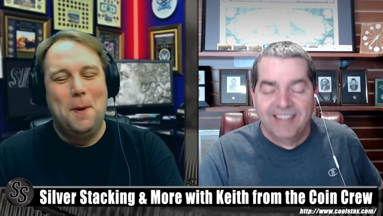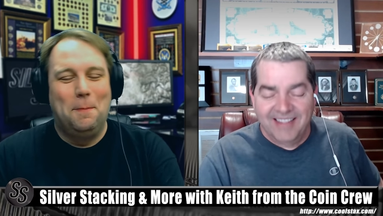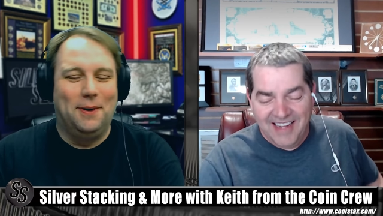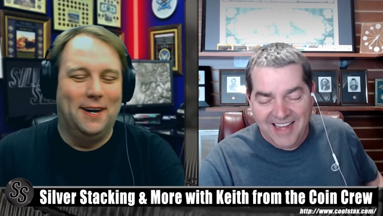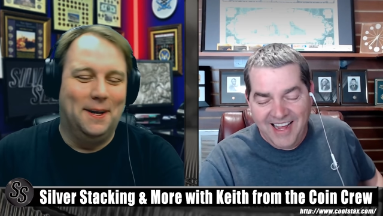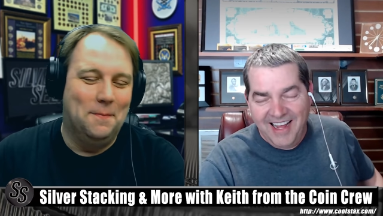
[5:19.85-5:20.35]

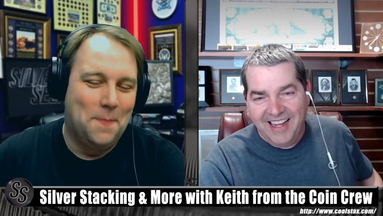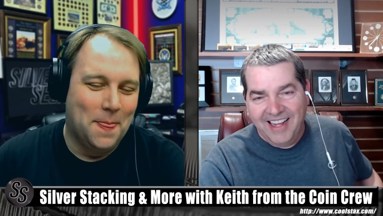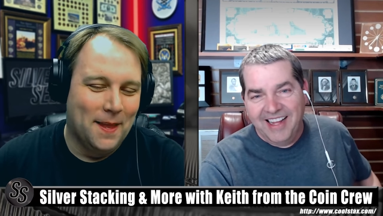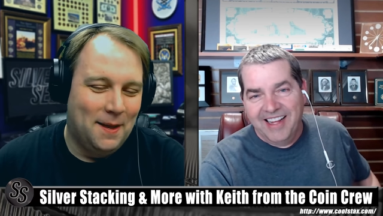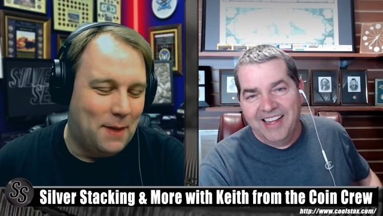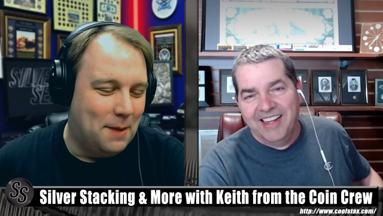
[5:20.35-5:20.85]
Speaker 1: But
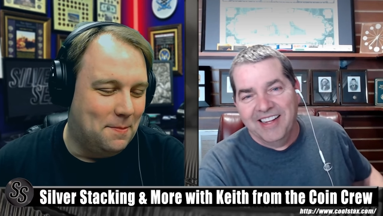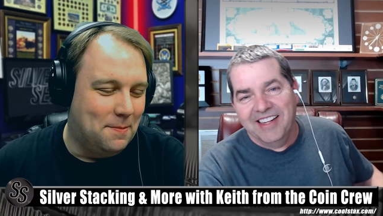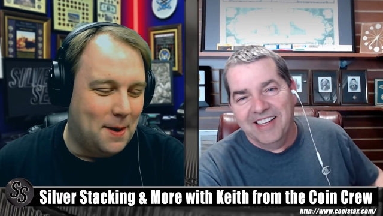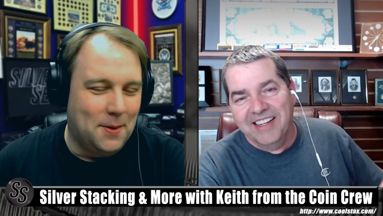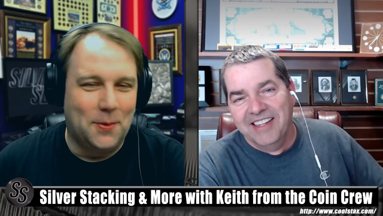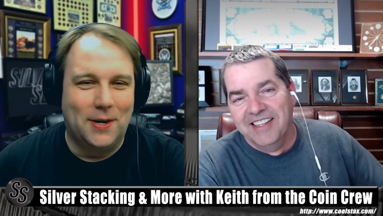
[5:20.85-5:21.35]
maybe
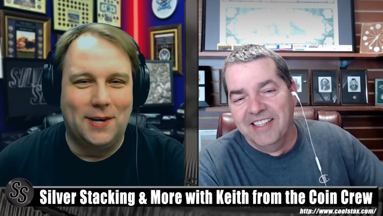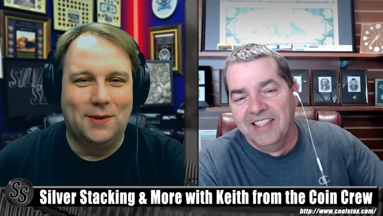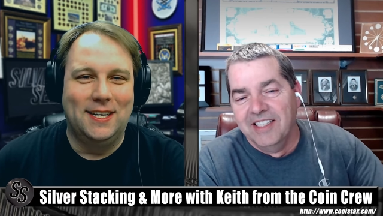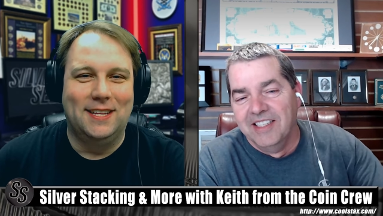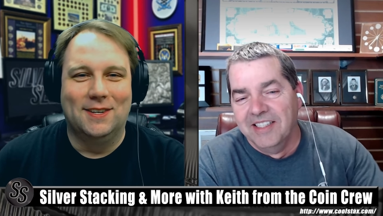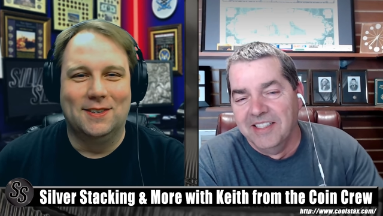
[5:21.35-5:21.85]
maybe we don't
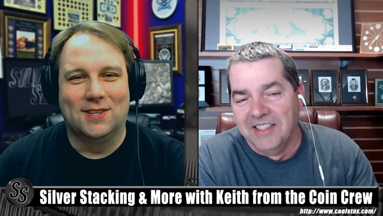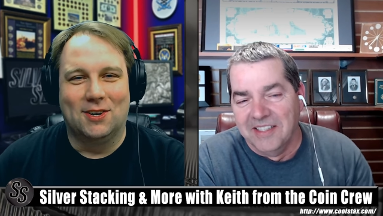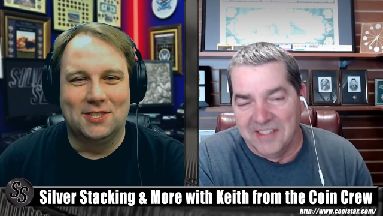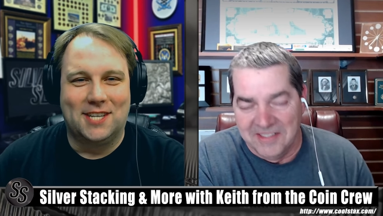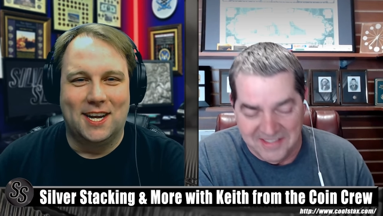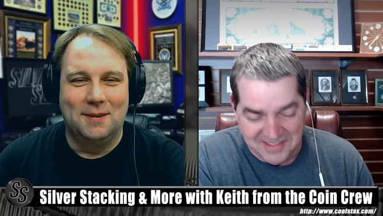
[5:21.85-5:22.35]
need those
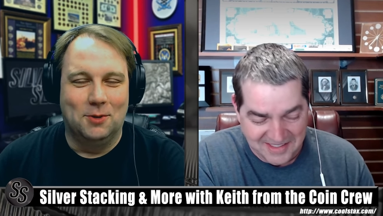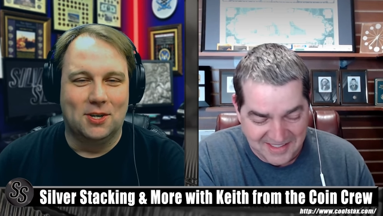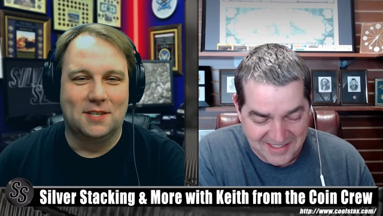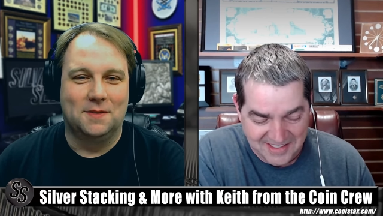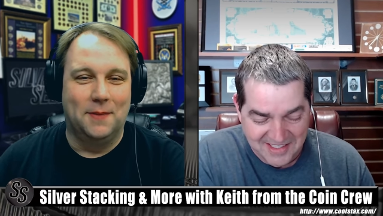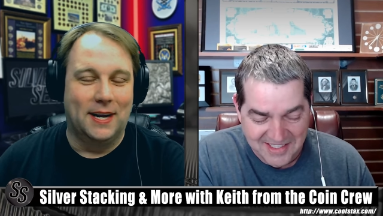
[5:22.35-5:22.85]
large candy
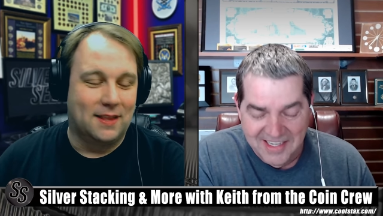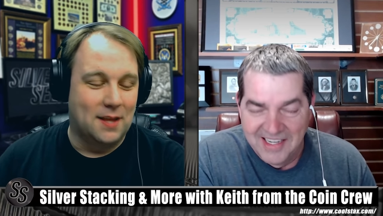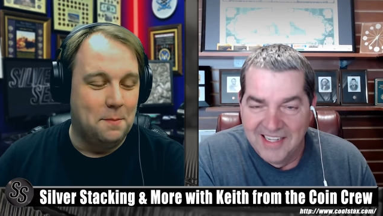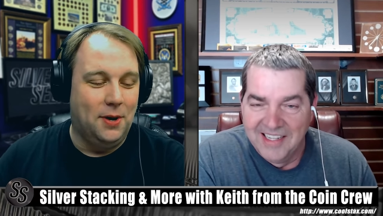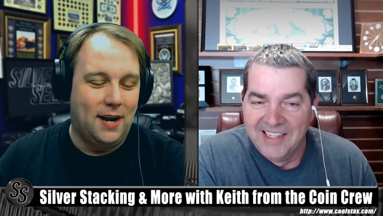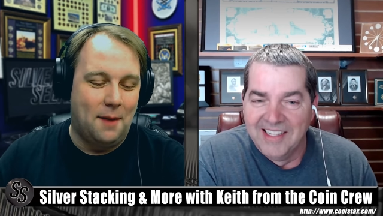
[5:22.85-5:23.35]
bars from back
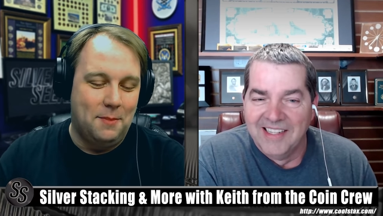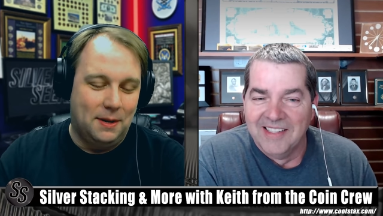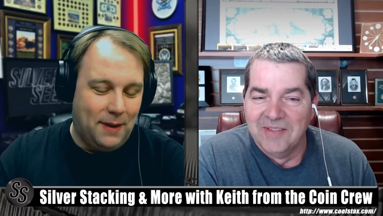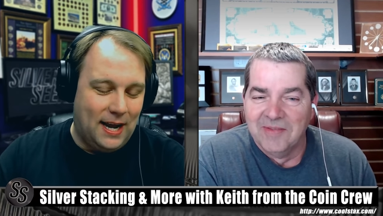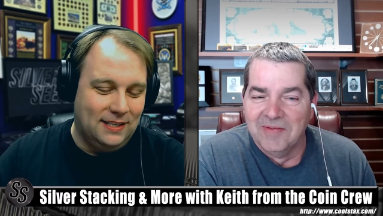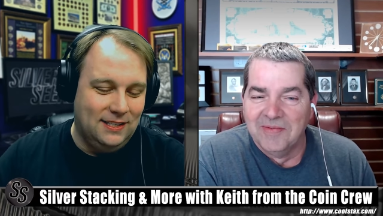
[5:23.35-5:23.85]
then. But I mean,
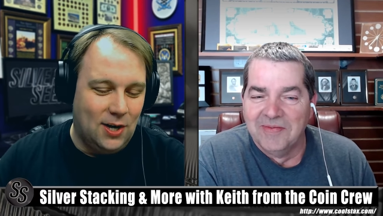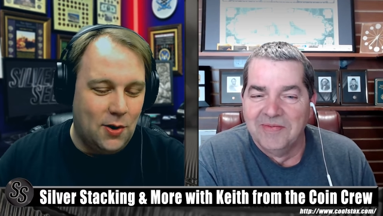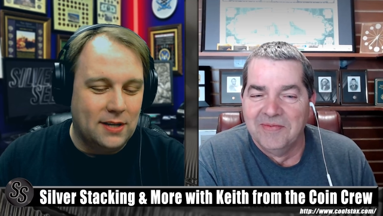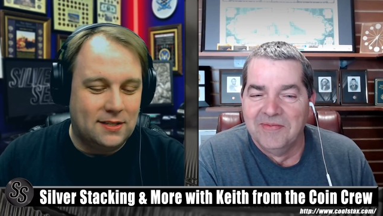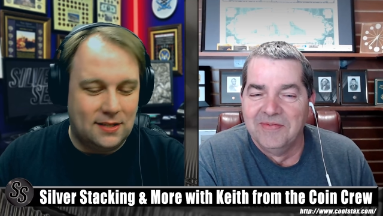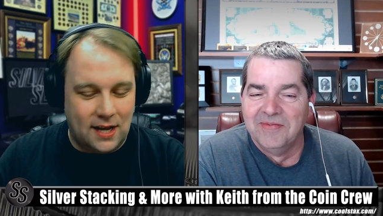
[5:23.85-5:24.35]
back, you know,
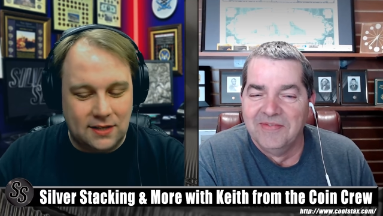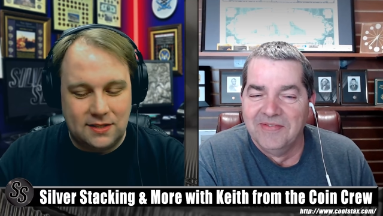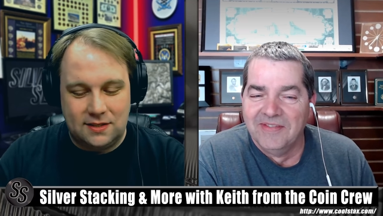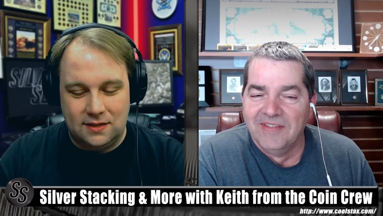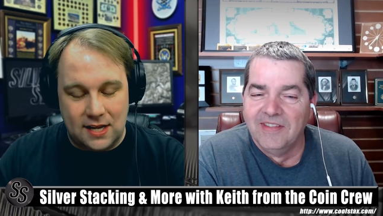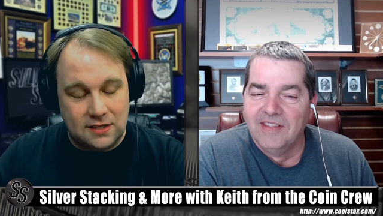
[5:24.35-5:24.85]
it's
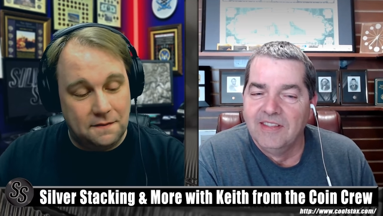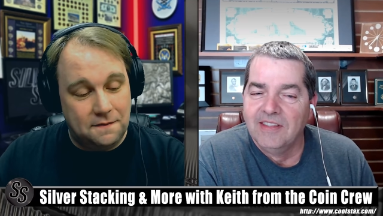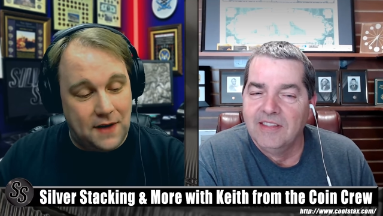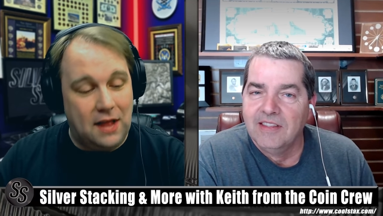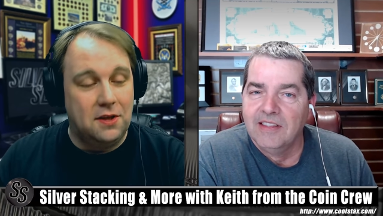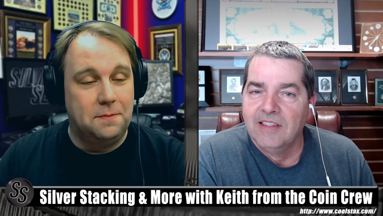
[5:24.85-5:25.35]
it's it's a
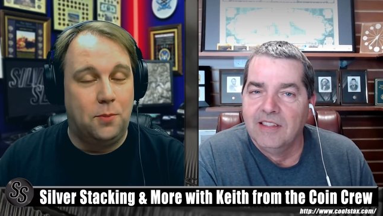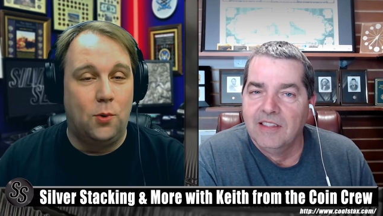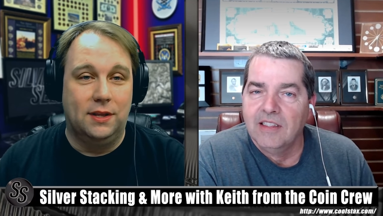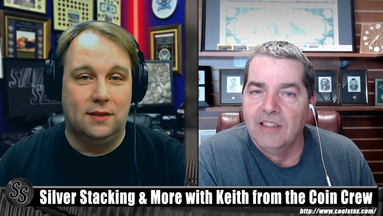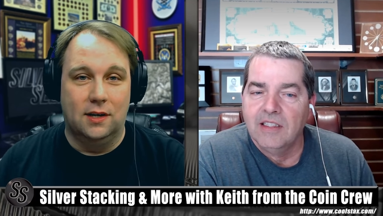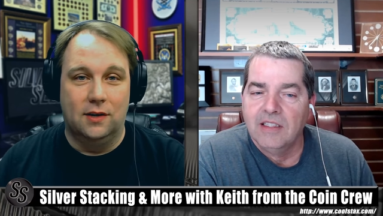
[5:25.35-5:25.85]
valid
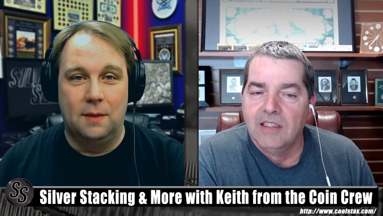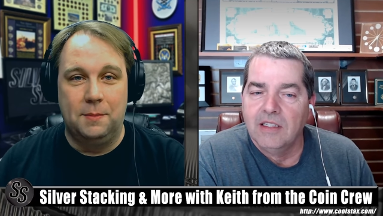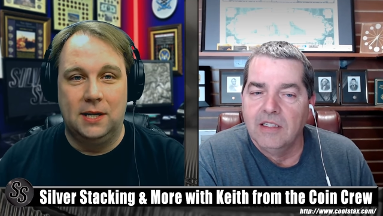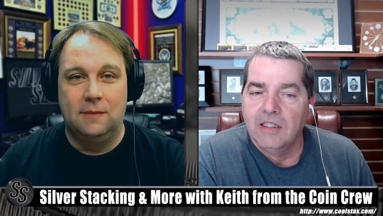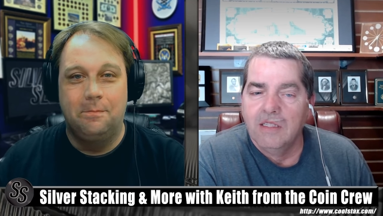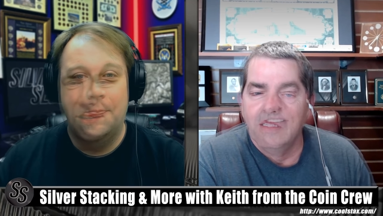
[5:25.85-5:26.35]
point though. I
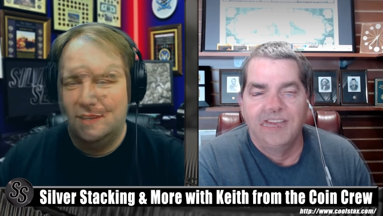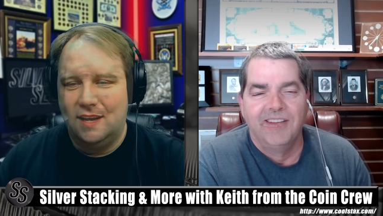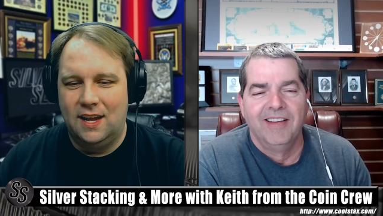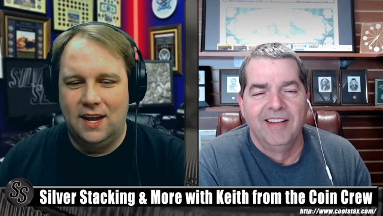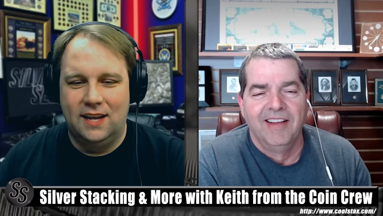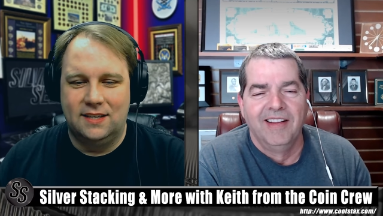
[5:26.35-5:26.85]
mean,
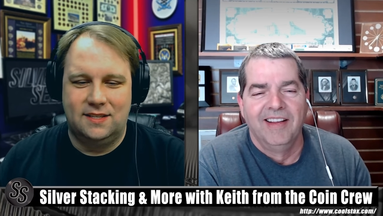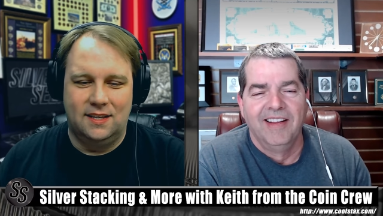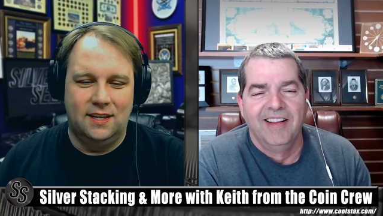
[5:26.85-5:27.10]
it's